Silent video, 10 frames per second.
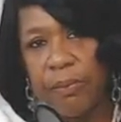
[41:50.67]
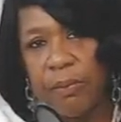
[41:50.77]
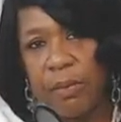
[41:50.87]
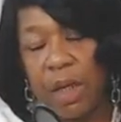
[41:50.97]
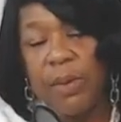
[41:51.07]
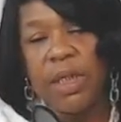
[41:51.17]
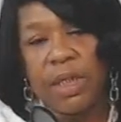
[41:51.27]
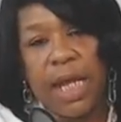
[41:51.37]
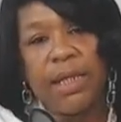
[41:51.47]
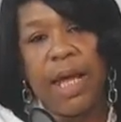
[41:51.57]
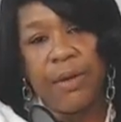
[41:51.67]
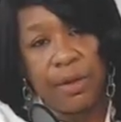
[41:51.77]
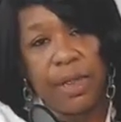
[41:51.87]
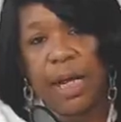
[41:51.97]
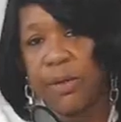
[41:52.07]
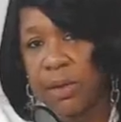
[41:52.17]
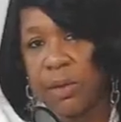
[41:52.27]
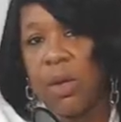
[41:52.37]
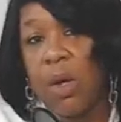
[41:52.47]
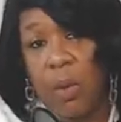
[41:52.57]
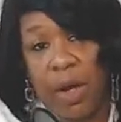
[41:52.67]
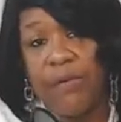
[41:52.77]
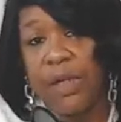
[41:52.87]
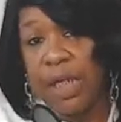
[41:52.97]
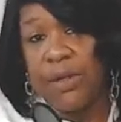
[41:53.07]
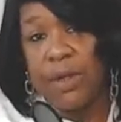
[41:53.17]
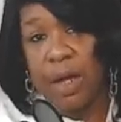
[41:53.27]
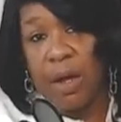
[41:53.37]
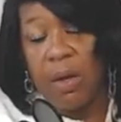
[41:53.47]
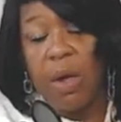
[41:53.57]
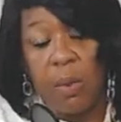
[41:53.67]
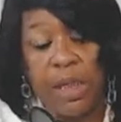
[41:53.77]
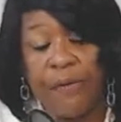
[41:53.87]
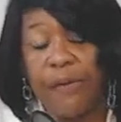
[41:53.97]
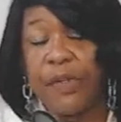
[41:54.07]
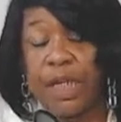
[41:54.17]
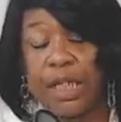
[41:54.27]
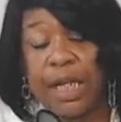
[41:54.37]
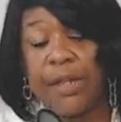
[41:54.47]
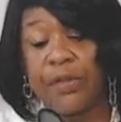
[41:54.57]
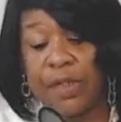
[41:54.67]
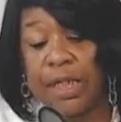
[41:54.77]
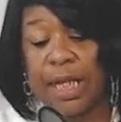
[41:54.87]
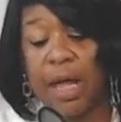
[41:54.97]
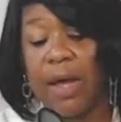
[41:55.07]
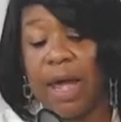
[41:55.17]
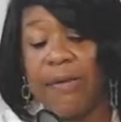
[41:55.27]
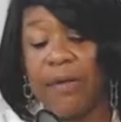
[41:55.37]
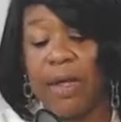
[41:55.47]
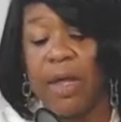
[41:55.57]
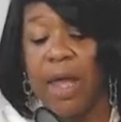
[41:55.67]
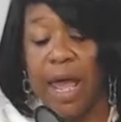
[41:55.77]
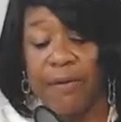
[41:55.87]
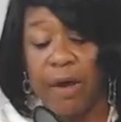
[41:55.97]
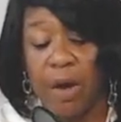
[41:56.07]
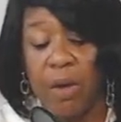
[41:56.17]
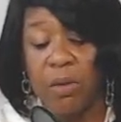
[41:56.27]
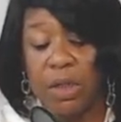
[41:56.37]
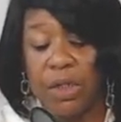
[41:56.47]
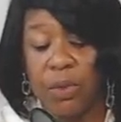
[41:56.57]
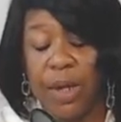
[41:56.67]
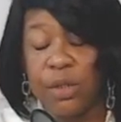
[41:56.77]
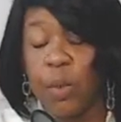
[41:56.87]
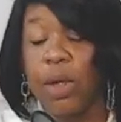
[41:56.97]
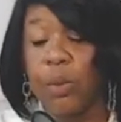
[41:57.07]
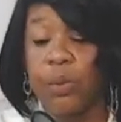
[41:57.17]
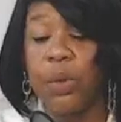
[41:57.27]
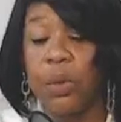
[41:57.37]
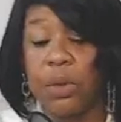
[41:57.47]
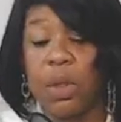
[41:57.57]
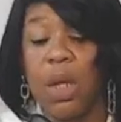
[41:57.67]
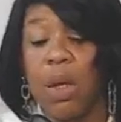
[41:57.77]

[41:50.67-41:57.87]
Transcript: And we need to take that on down to wherever it needs to go. We need to first get together, sit down, have our own situation. What are the rules?